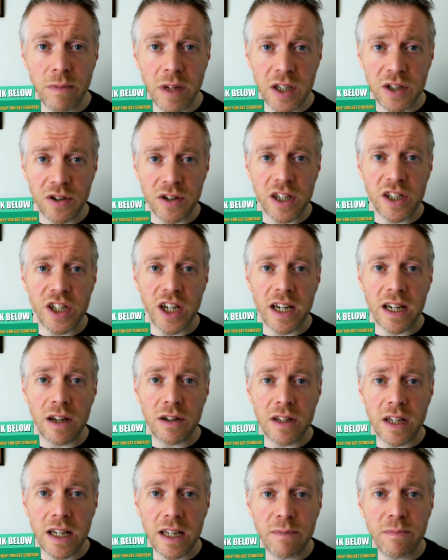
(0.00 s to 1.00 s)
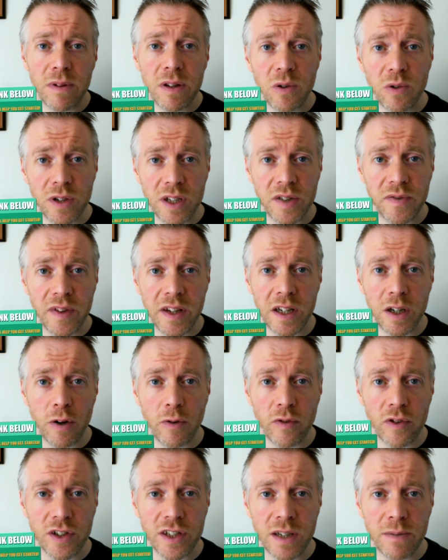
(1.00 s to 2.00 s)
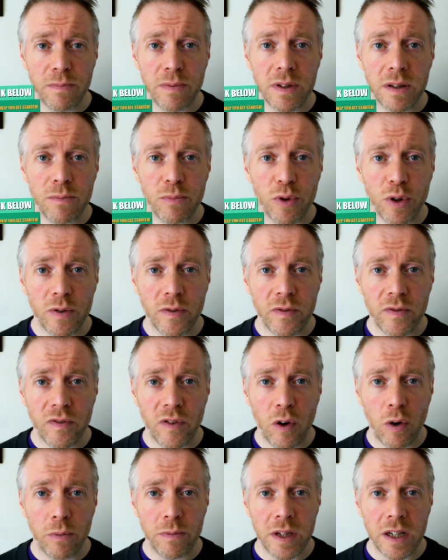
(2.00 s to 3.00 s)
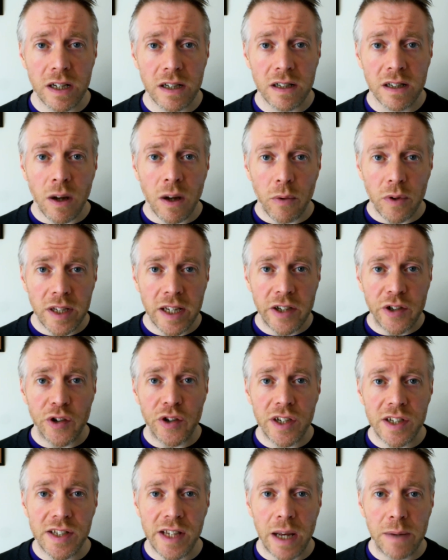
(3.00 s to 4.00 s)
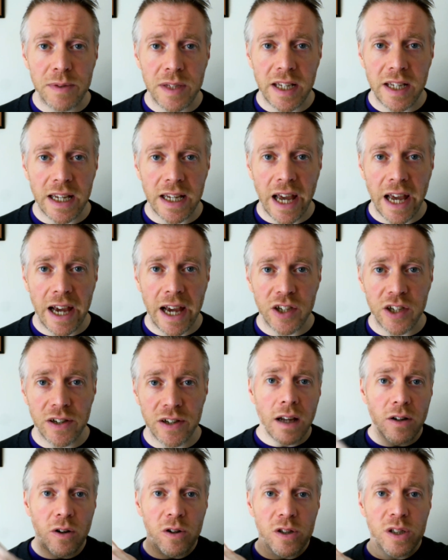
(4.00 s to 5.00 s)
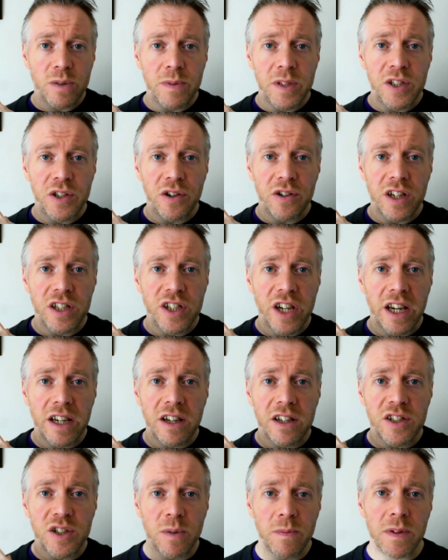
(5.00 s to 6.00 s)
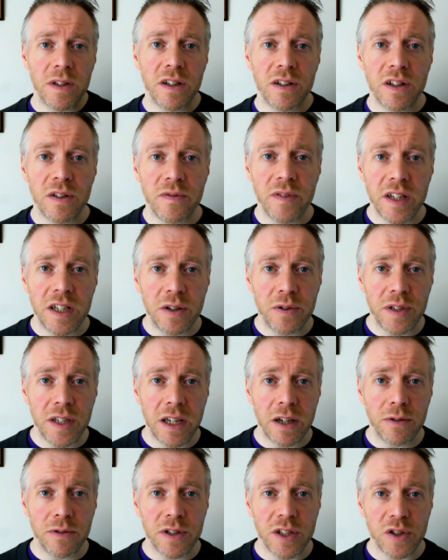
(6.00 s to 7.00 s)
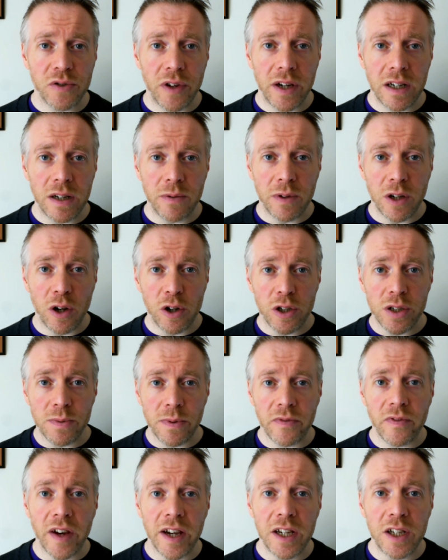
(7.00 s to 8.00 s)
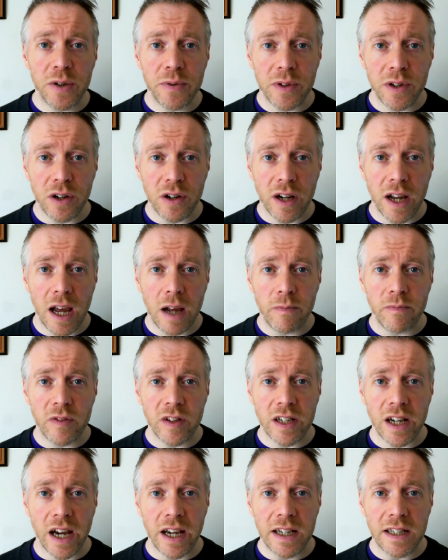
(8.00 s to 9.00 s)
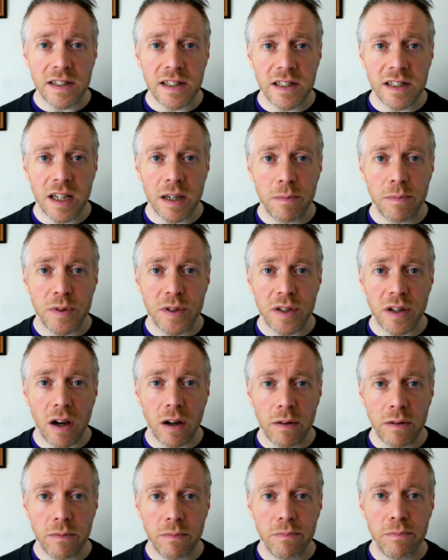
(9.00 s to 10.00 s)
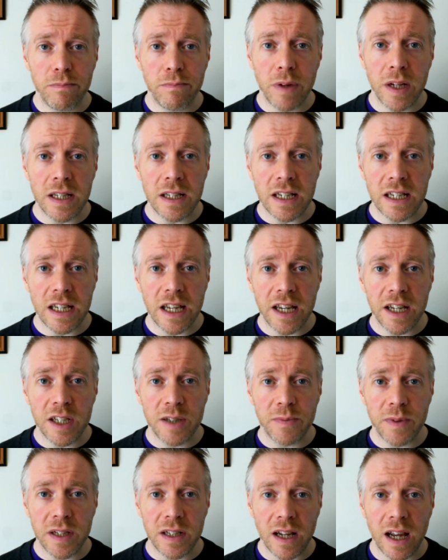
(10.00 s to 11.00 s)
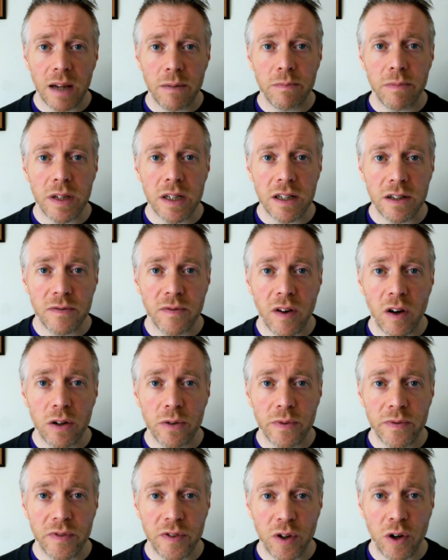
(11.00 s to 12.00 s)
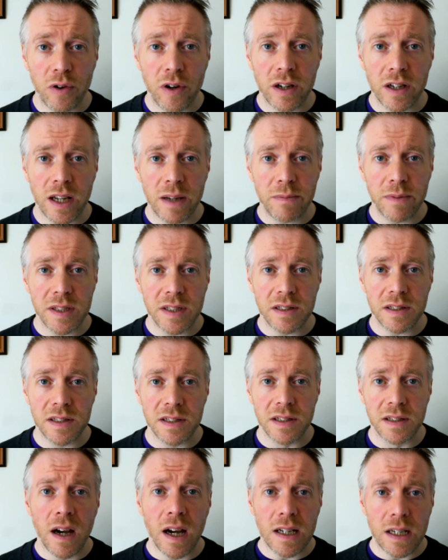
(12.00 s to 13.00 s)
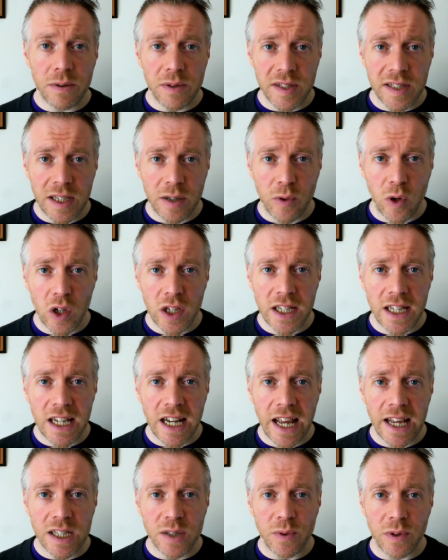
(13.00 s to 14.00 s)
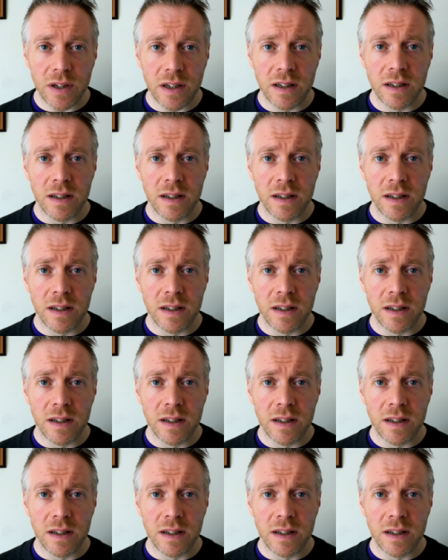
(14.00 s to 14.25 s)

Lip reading: make sure to check out the link below this video for a simple and proven formula that will teach you the steps to take action. And also be sure to check out some of the other videos here on screen that will also provide you with other helpful guides and tips on building engagement and building a following for your online business. And I will see you all in the next one.